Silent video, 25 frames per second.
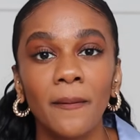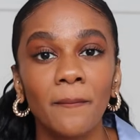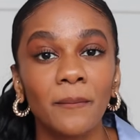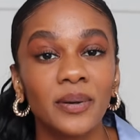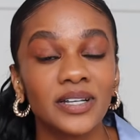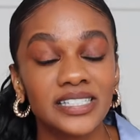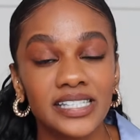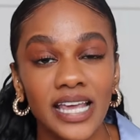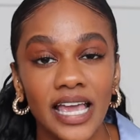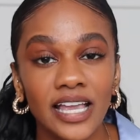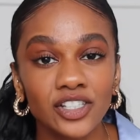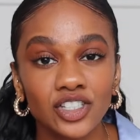
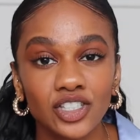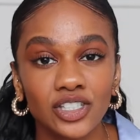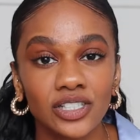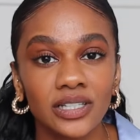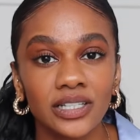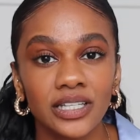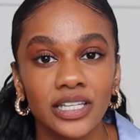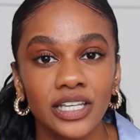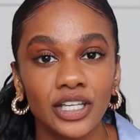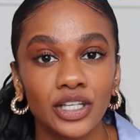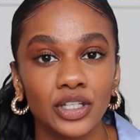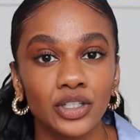
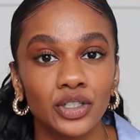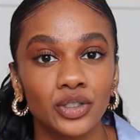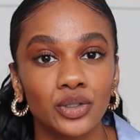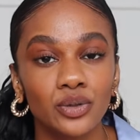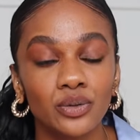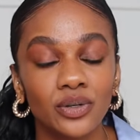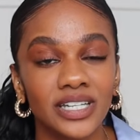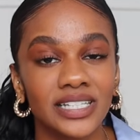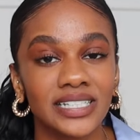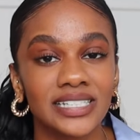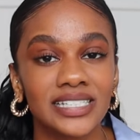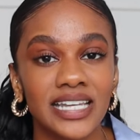potentially
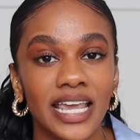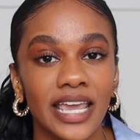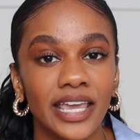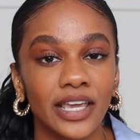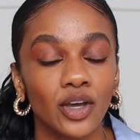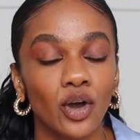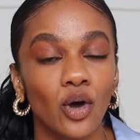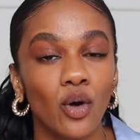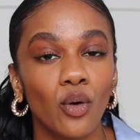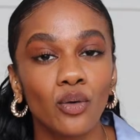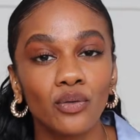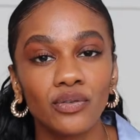you could
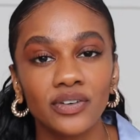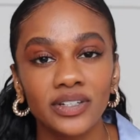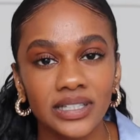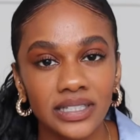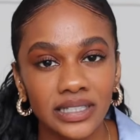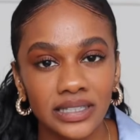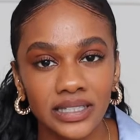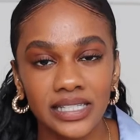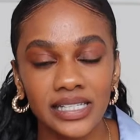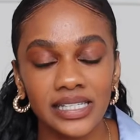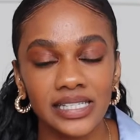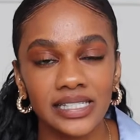take over
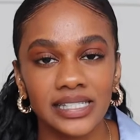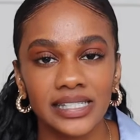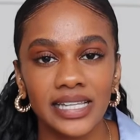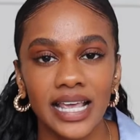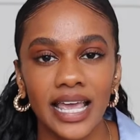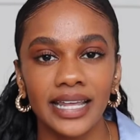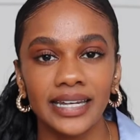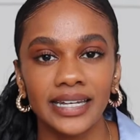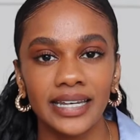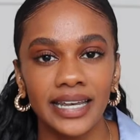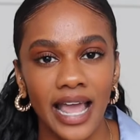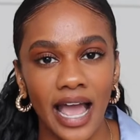the lease
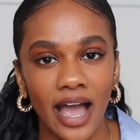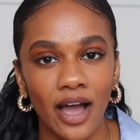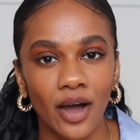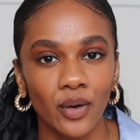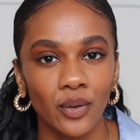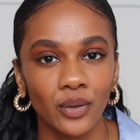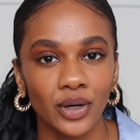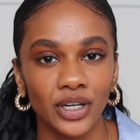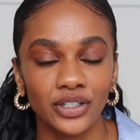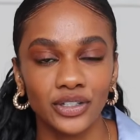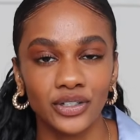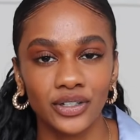and
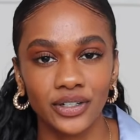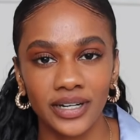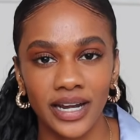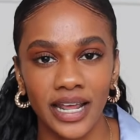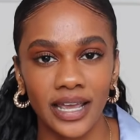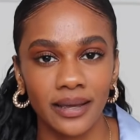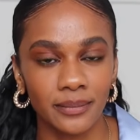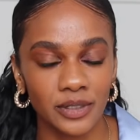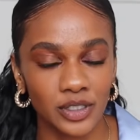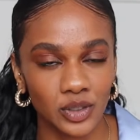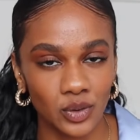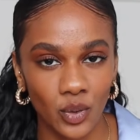now your
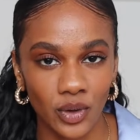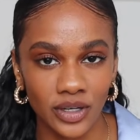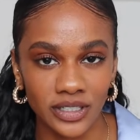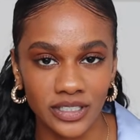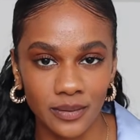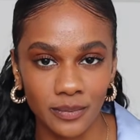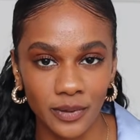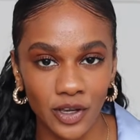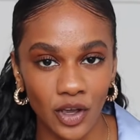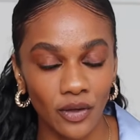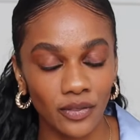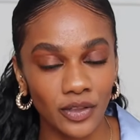name is going
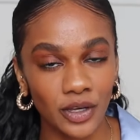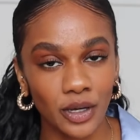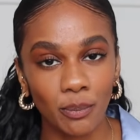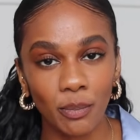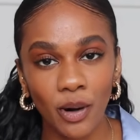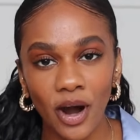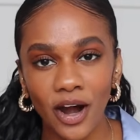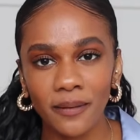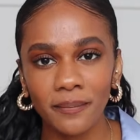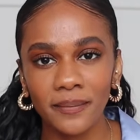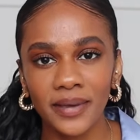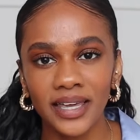to be on the
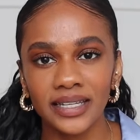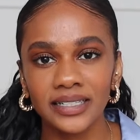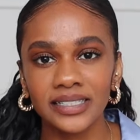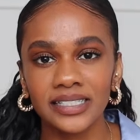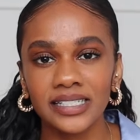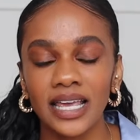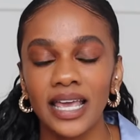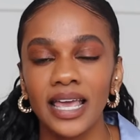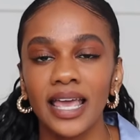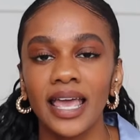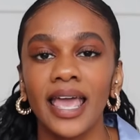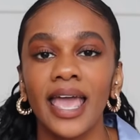
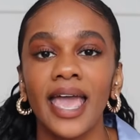apartment.